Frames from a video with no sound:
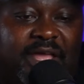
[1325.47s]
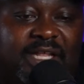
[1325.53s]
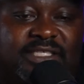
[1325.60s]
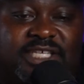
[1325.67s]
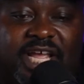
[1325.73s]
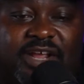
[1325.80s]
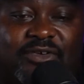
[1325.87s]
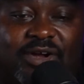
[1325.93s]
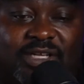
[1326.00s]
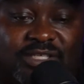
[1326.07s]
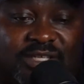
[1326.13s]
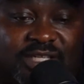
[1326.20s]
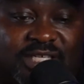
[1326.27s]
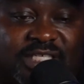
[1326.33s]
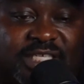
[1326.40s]
Jake Russell,
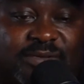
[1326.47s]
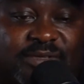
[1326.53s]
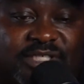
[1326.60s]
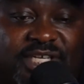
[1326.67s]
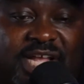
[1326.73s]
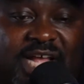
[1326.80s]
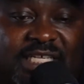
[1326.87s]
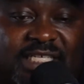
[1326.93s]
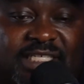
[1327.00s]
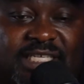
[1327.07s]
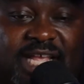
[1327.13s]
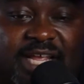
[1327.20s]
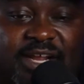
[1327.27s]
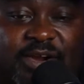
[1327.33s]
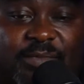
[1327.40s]
let's see what you got to
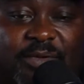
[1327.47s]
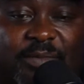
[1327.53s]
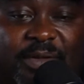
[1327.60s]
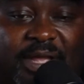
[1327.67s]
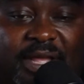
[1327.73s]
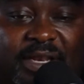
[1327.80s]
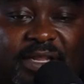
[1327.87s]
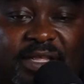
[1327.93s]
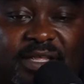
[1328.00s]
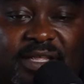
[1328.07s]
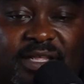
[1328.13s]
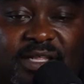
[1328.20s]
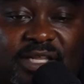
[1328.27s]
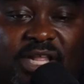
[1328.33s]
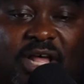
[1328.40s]
say here, my man.
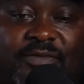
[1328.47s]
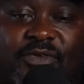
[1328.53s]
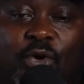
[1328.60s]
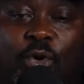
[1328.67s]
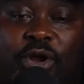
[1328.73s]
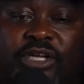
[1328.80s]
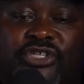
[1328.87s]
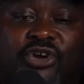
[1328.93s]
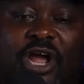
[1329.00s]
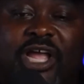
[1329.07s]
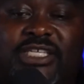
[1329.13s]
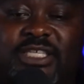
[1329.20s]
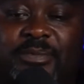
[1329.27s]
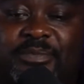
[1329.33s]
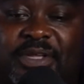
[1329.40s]
Love Corey
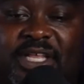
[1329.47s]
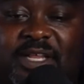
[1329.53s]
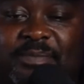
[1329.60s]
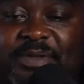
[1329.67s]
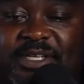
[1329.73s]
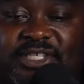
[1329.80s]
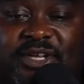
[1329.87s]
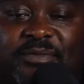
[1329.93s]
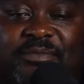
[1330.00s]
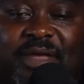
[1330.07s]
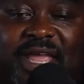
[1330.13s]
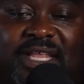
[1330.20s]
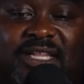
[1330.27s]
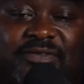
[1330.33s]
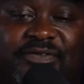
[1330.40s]
Trice and Beanie Bishop
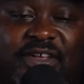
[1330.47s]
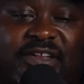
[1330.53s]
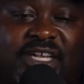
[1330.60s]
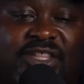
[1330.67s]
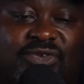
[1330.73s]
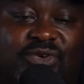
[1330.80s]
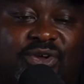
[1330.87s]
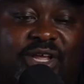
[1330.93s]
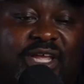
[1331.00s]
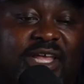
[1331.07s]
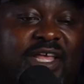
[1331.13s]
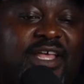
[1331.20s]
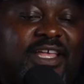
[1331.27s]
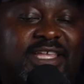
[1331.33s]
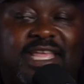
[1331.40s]
making the 53.
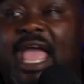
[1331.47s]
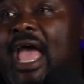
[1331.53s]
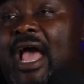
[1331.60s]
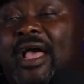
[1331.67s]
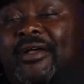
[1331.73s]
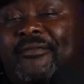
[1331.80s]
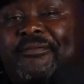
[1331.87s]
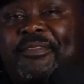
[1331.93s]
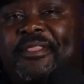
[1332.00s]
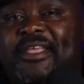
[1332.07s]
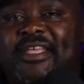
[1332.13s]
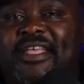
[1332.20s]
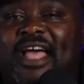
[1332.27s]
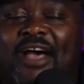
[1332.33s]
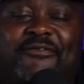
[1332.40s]
Yeah.
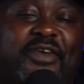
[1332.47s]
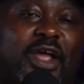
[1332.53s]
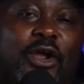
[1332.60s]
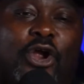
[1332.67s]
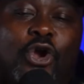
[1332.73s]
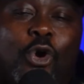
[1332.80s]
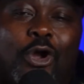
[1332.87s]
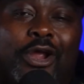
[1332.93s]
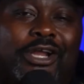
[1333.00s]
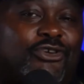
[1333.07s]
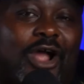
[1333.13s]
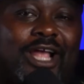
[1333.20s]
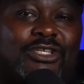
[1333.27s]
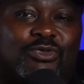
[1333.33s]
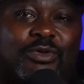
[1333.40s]
I figured Corey
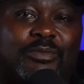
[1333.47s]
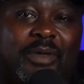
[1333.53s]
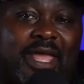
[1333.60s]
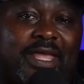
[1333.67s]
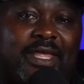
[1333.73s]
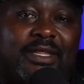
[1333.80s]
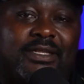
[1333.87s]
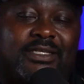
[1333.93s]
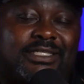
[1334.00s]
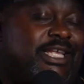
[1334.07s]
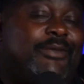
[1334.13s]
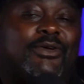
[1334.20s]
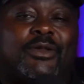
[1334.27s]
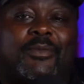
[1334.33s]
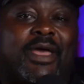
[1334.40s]
Trice would make it because he
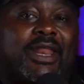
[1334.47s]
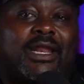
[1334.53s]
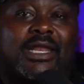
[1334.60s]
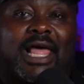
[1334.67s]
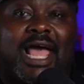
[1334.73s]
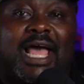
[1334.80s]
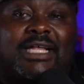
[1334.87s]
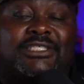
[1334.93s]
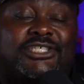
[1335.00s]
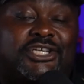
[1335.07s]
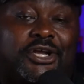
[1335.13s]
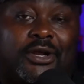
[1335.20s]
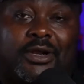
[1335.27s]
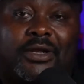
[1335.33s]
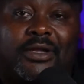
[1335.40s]
would have made it last
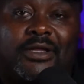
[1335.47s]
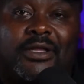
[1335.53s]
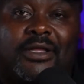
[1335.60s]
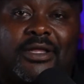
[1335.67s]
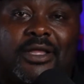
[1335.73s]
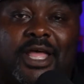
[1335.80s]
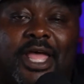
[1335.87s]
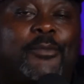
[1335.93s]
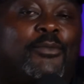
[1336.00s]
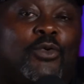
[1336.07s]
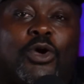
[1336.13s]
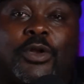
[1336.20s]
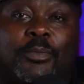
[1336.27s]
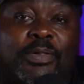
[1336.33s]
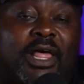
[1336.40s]
year and
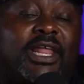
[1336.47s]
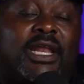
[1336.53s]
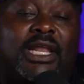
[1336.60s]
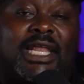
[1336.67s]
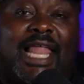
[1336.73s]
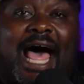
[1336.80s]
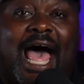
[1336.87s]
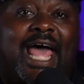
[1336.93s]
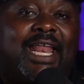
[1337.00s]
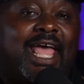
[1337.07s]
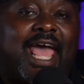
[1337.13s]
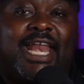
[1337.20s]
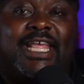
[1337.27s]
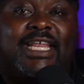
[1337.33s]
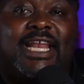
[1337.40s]
would have played a lot
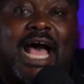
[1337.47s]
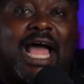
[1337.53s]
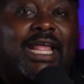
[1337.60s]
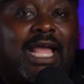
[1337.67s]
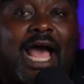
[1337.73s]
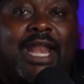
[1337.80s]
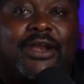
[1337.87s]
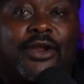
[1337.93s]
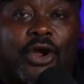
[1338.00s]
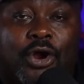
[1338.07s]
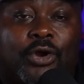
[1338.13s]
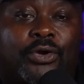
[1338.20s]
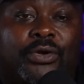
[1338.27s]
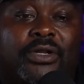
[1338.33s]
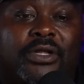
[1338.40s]
had he not gotten hurt.